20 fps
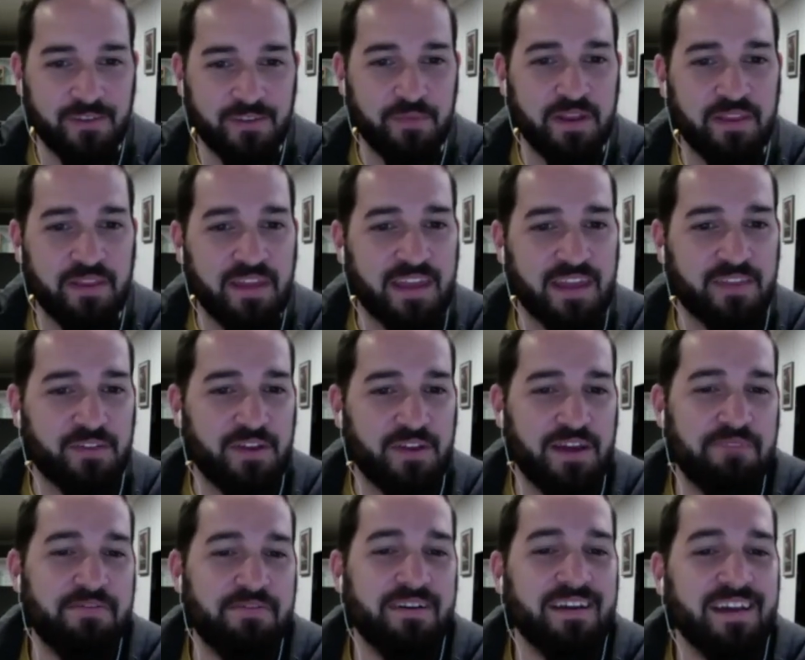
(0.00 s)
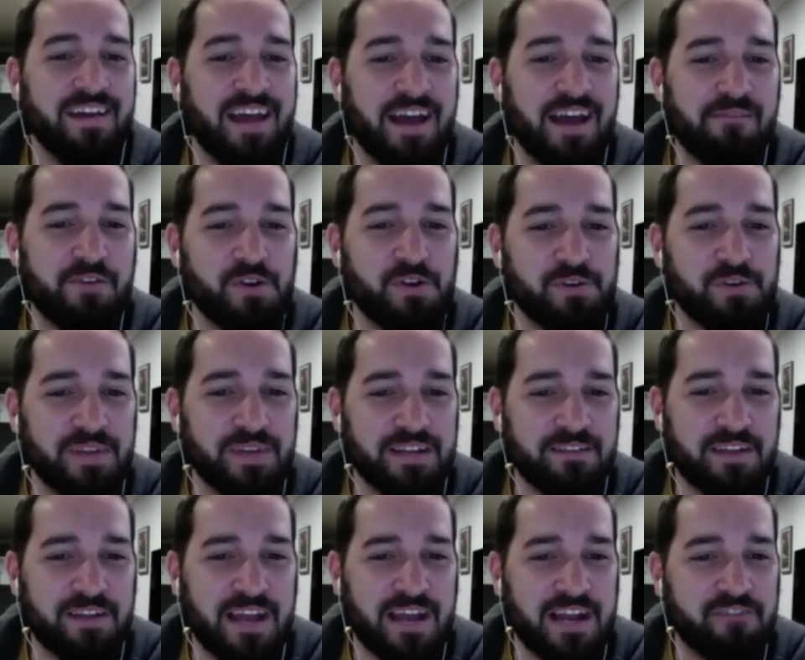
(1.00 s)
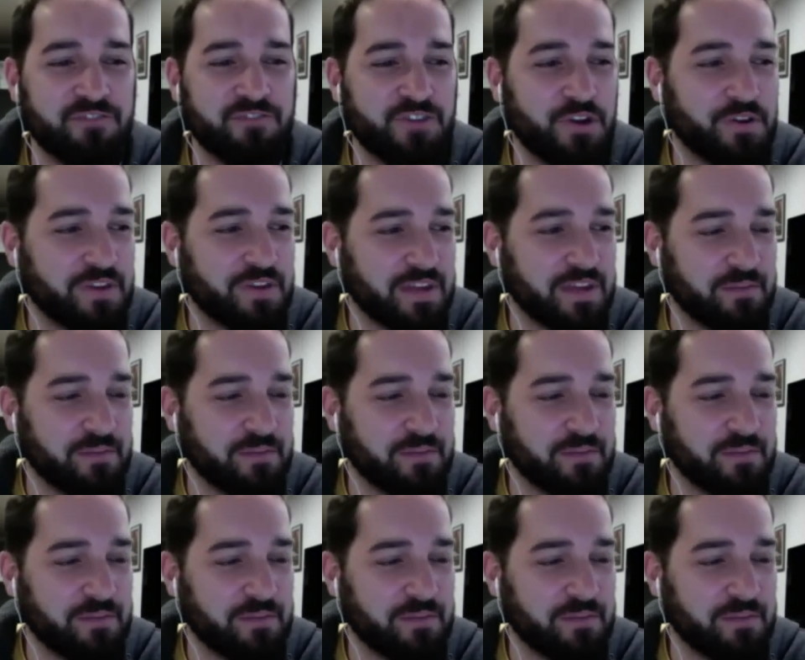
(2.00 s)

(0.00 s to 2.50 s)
I mean, like I know I'm like kind of joking,